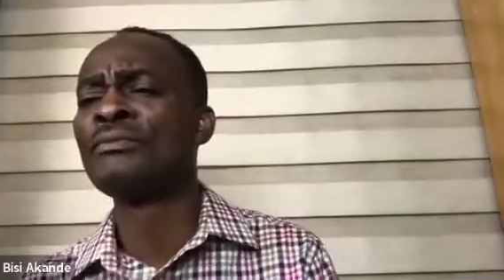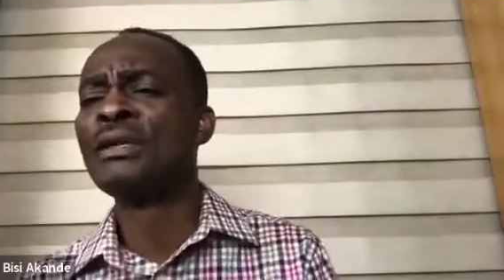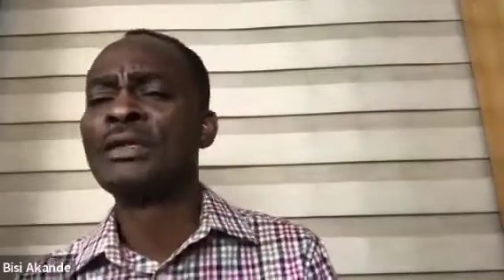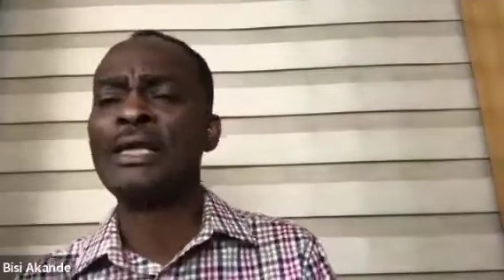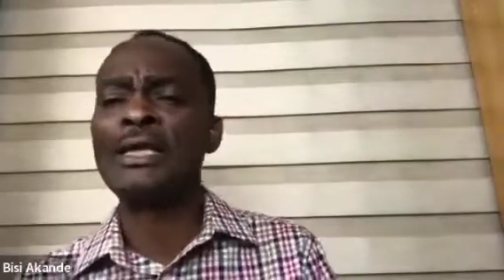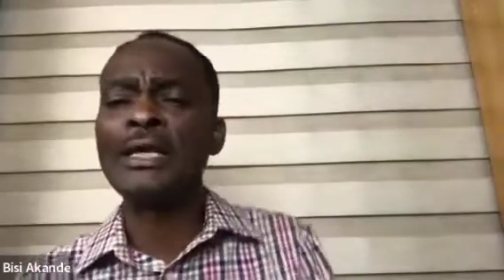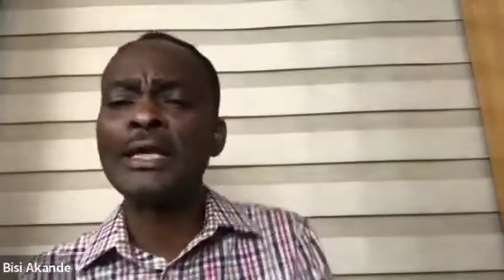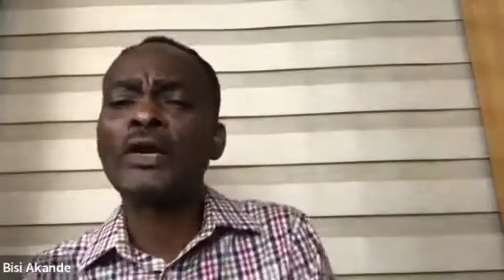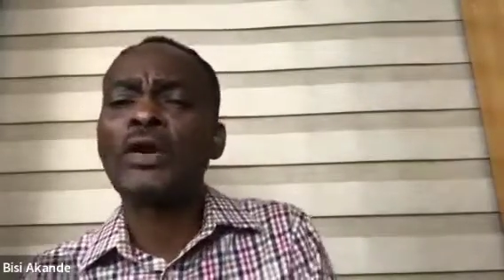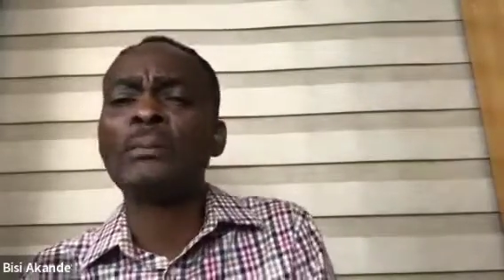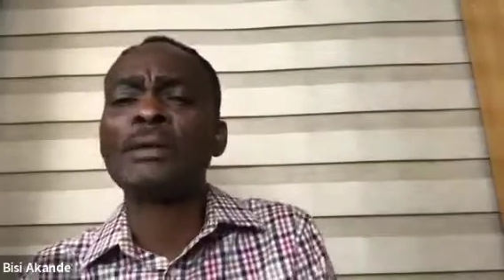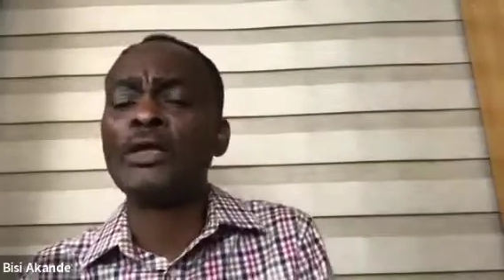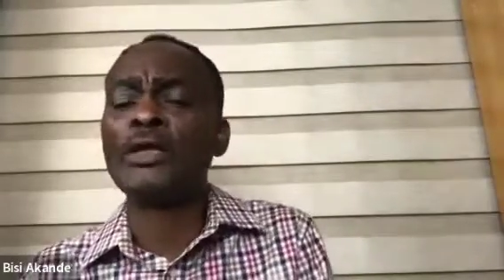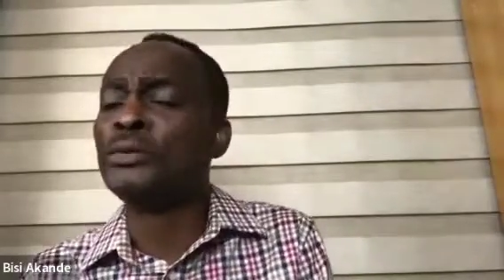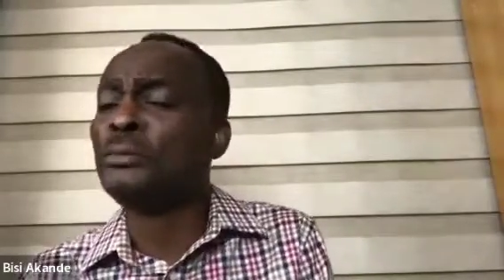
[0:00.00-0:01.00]
The income
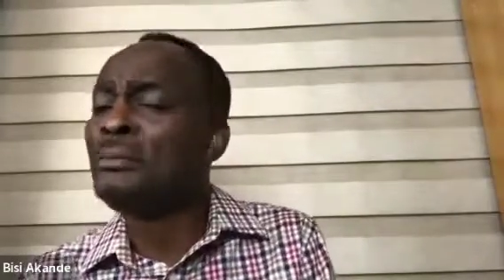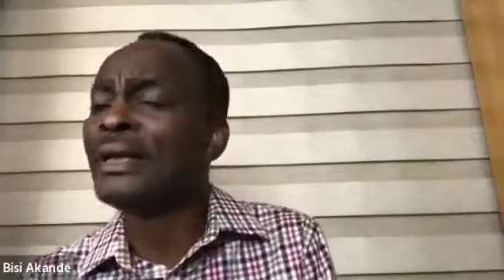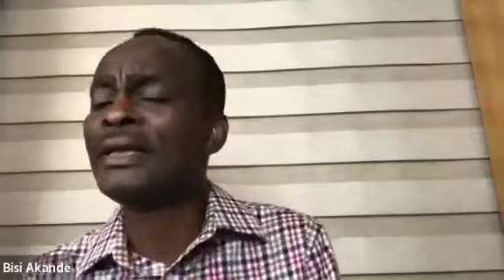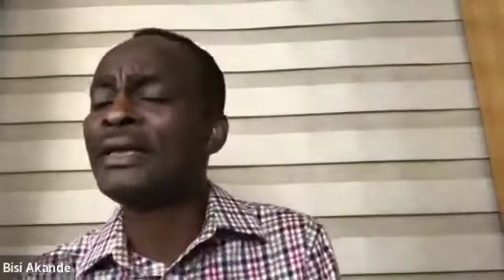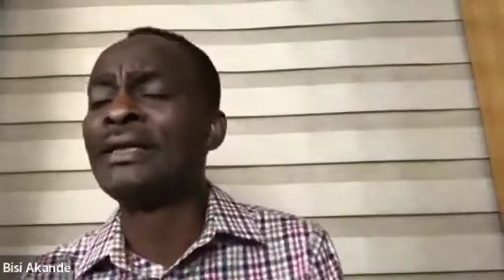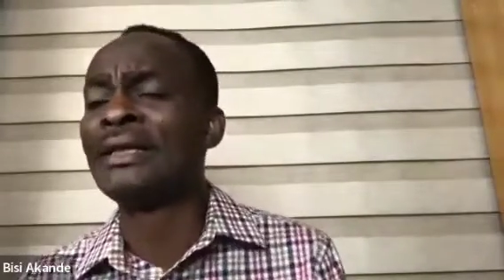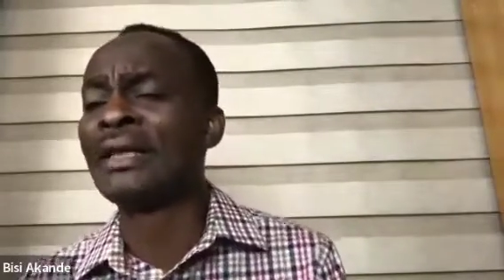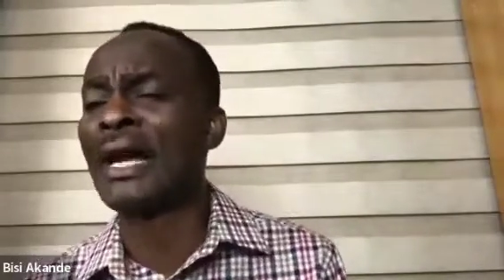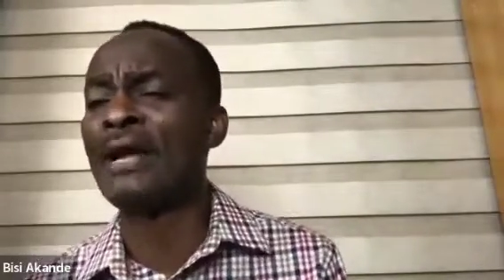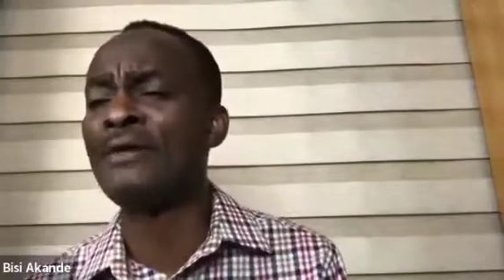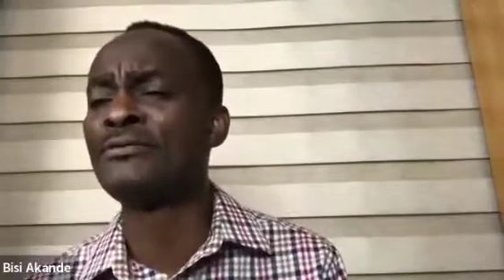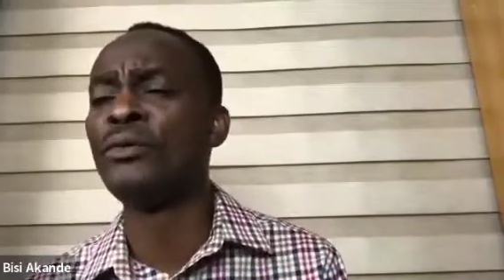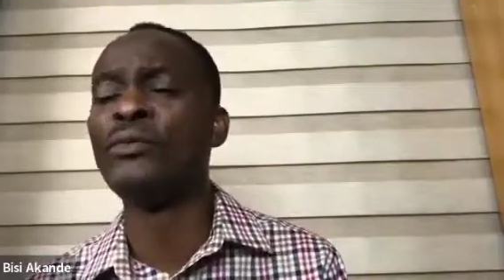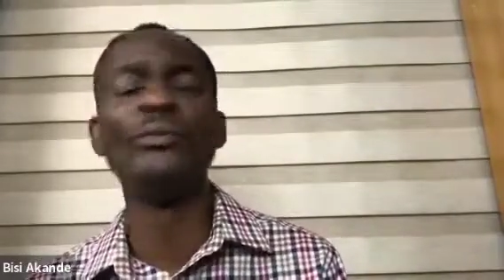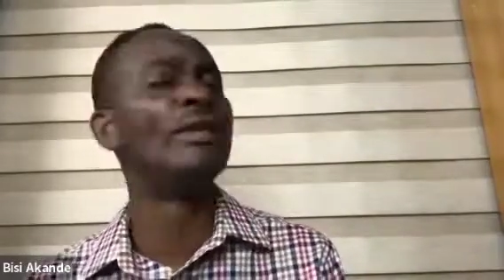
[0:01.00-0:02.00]
that you make in life
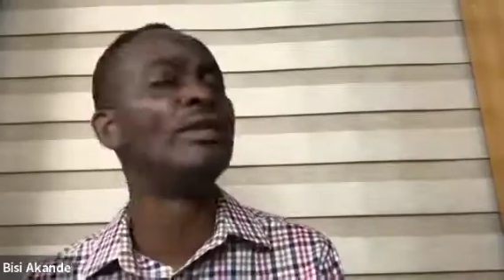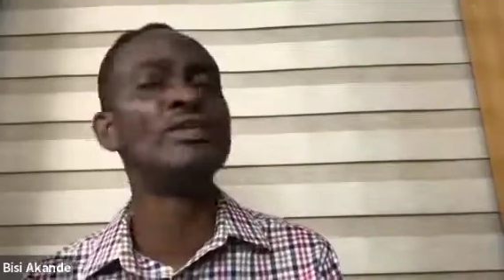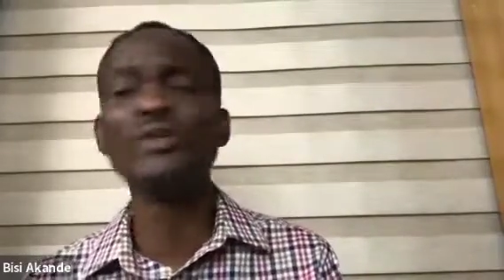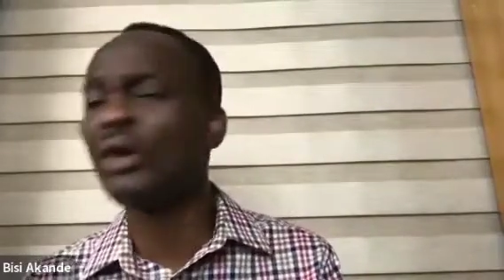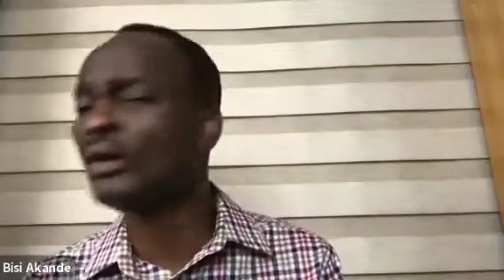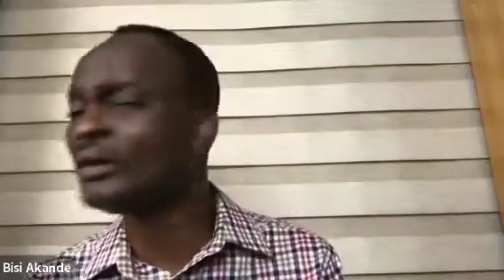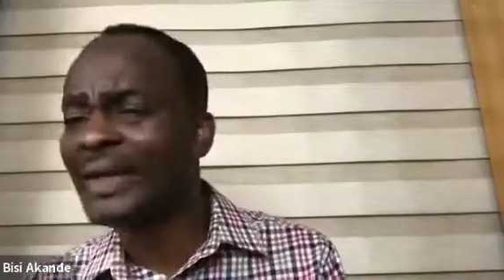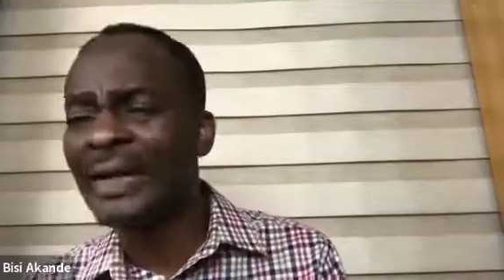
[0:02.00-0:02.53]
will not